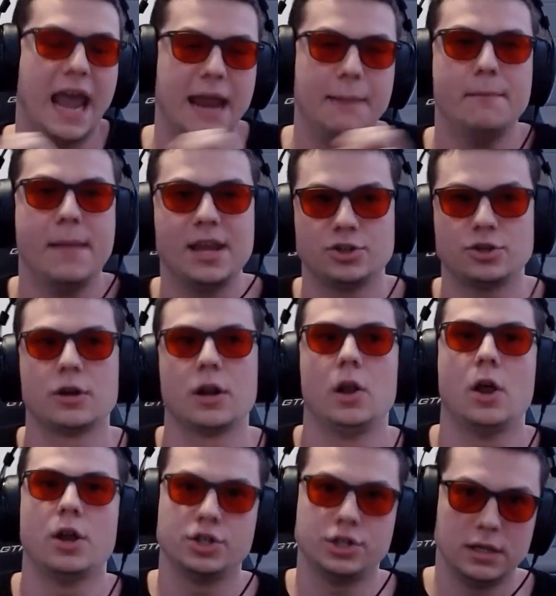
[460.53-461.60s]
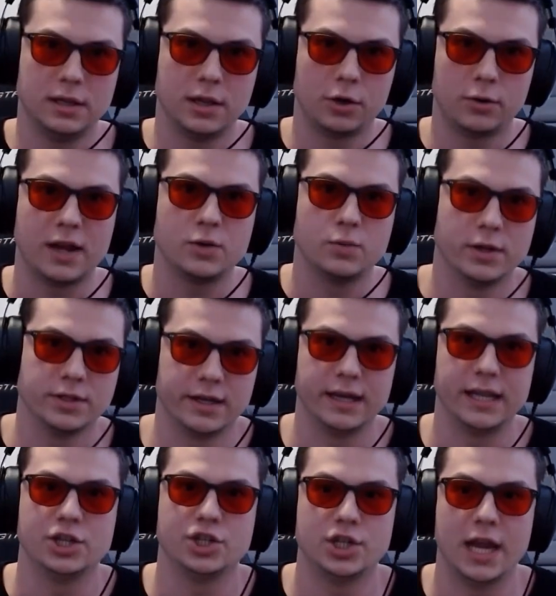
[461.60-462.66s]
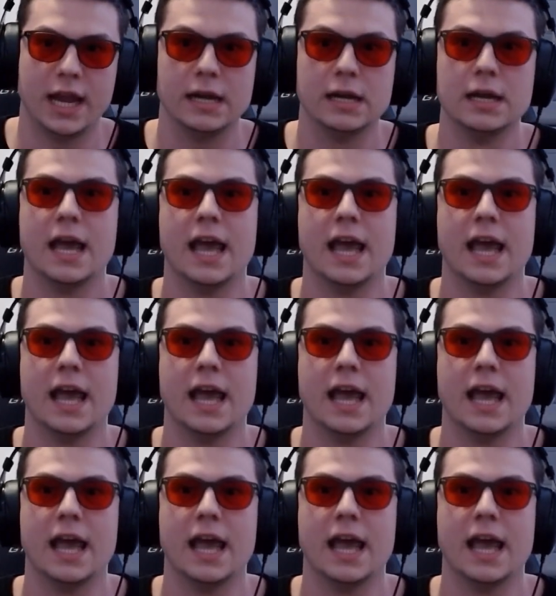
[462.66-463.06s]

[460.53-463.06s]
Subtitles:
and make sure to launch the correct ones on each chain.